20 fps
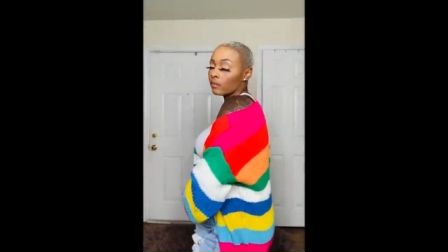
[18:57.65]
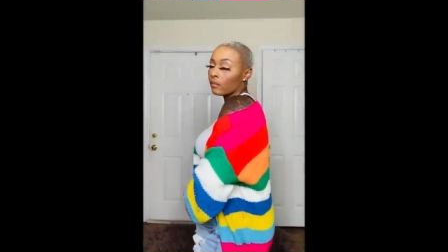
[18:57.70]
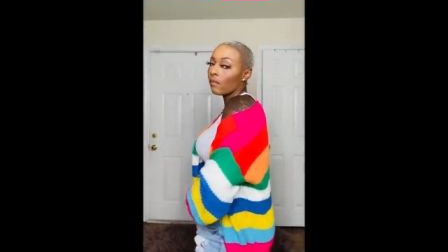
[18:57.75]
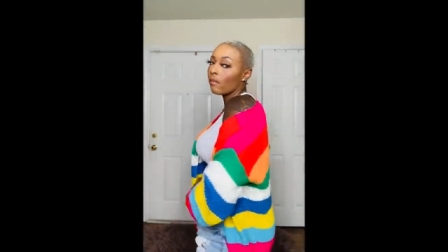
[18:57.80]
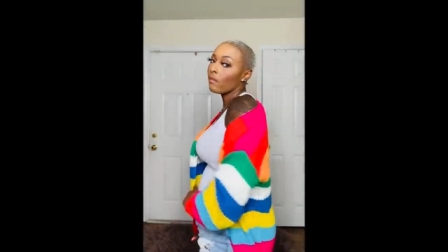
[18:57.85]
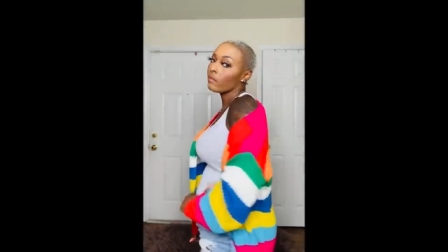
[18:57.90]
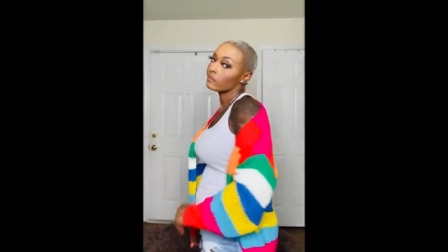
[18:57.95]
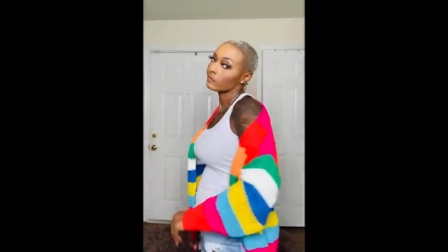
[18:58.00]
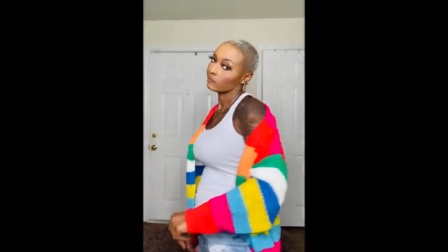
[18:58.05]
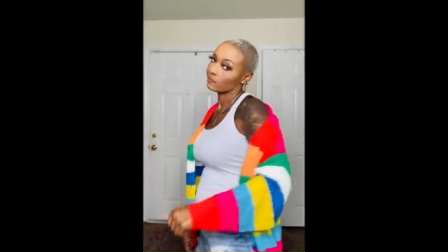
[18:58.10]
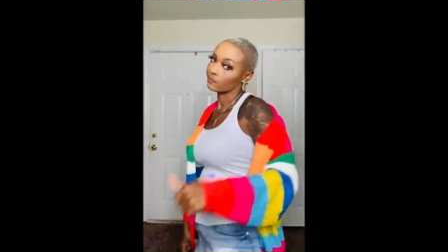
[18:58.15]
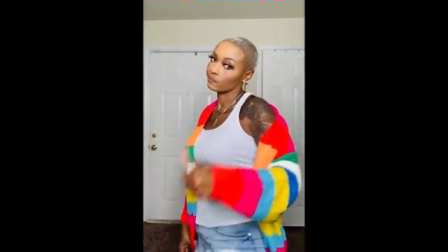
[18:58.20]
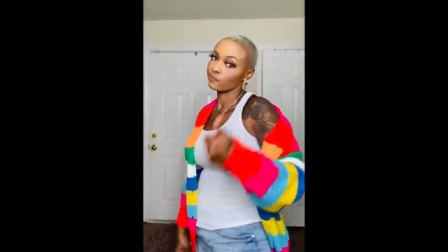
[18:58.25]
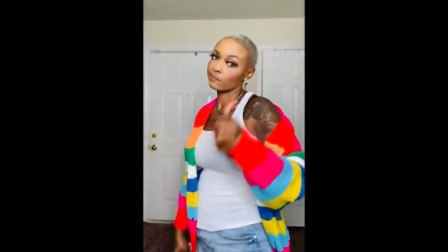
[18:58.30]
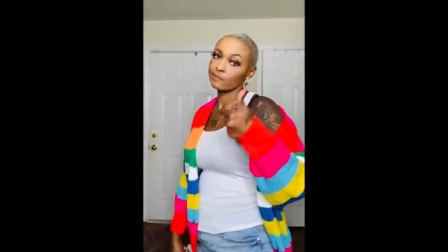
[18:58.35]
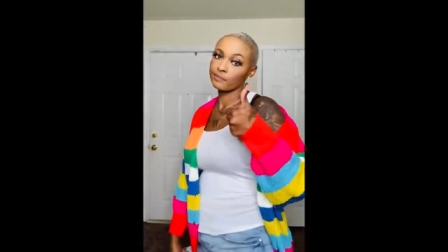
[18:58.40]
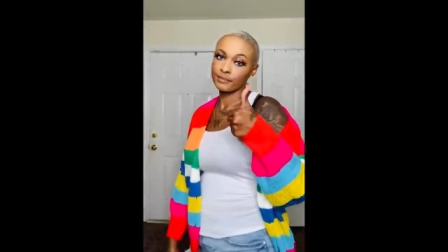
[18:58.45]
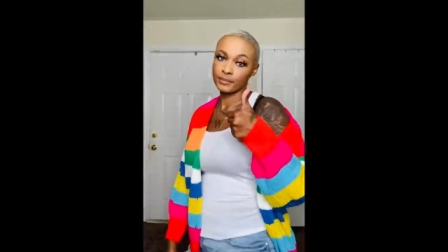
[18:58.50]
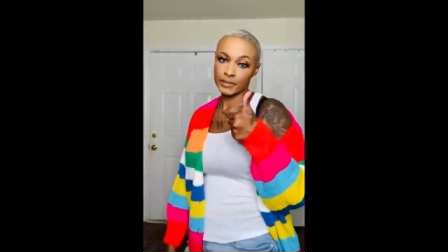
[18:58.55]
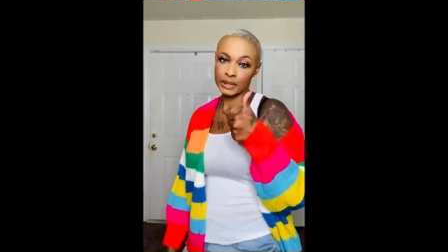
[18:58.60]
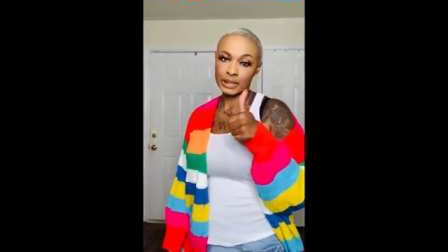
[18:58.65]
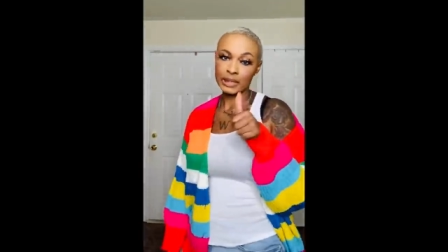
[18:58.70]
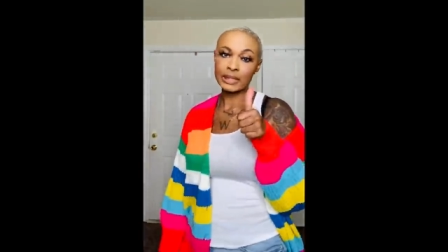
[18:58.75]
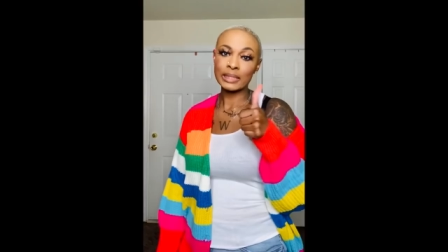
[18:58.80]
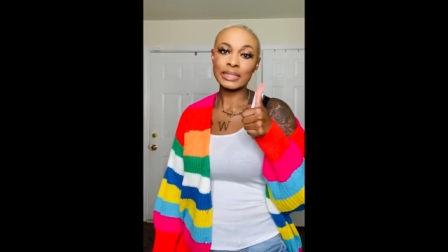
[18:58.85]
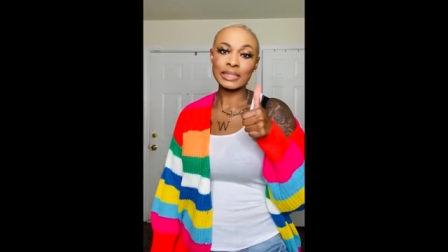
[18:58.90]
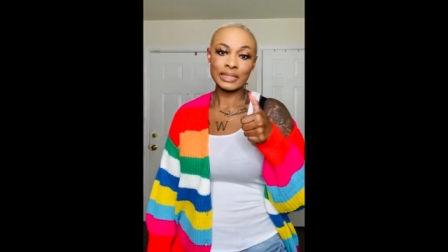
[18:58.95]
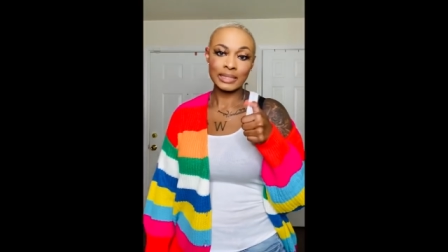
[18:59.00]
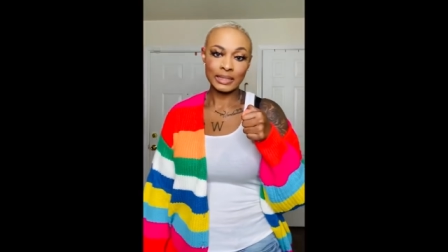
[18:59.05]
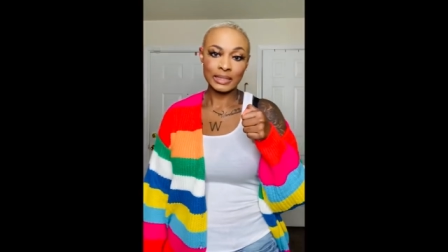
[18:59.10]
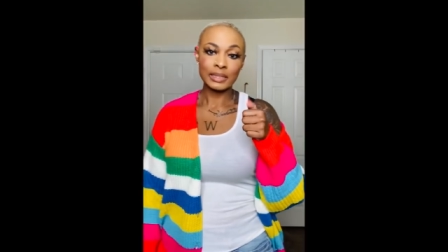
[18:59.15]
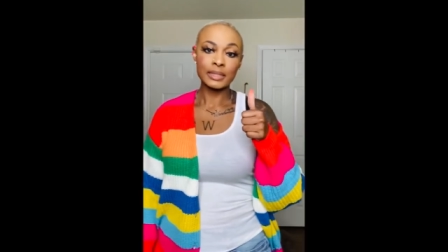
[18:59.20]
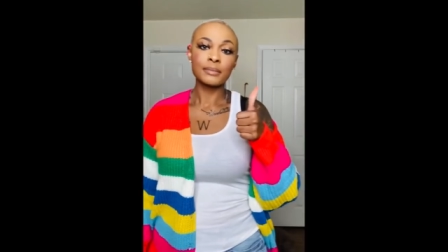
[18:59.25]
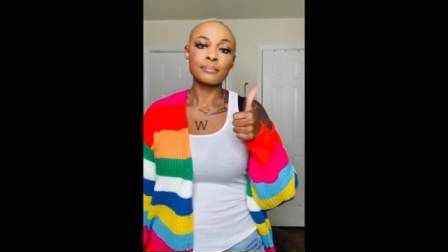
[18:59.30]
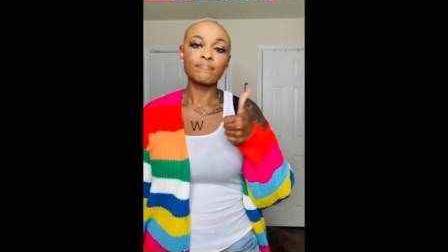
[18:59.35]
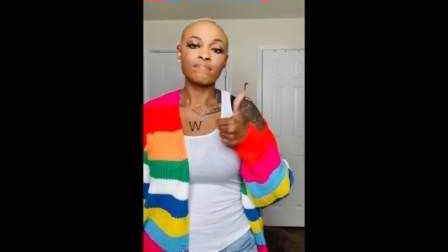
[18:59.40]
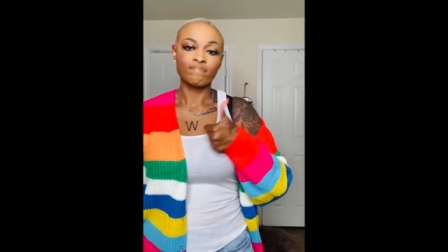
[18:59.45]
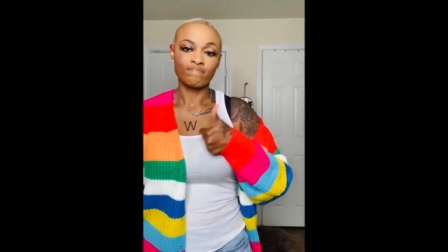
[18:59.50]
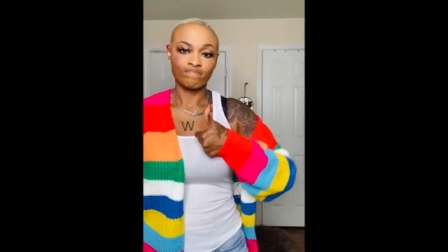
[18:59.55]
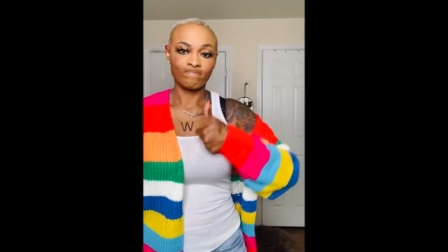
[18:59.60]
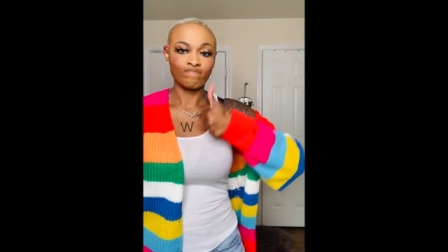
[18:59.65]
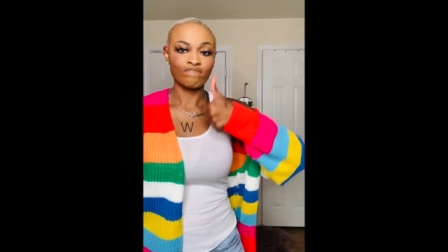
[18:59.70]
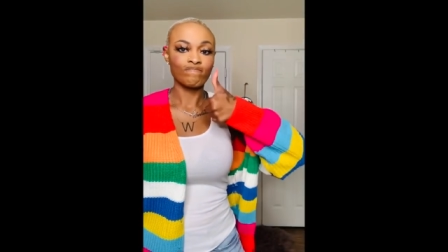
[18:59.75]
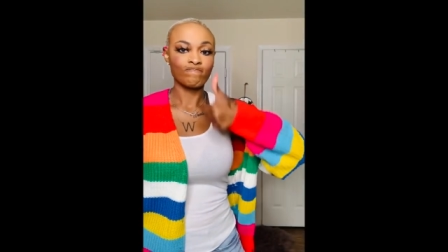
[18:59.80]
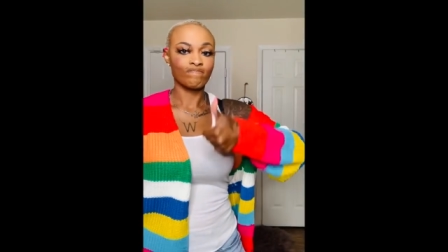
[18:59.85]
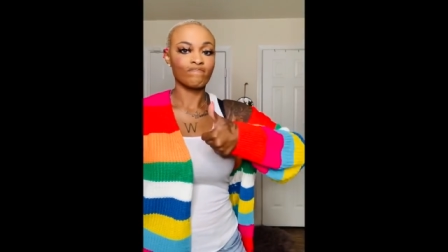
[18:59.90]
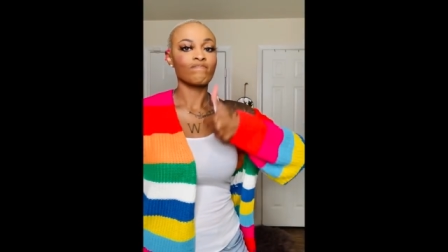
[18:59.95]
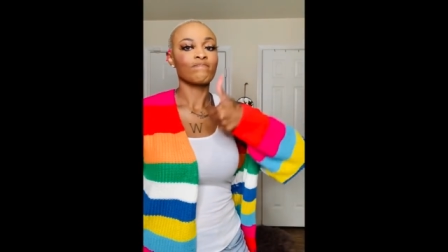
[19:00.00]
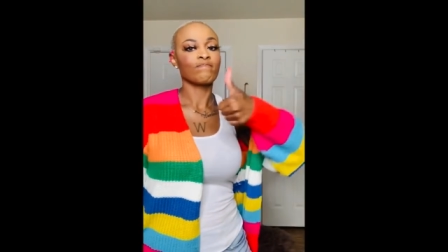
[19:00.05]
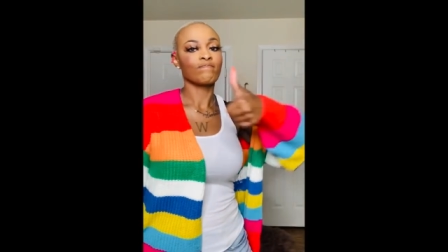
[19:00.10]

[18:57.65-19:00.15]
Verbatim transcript: They see this sweater. Go on, click off.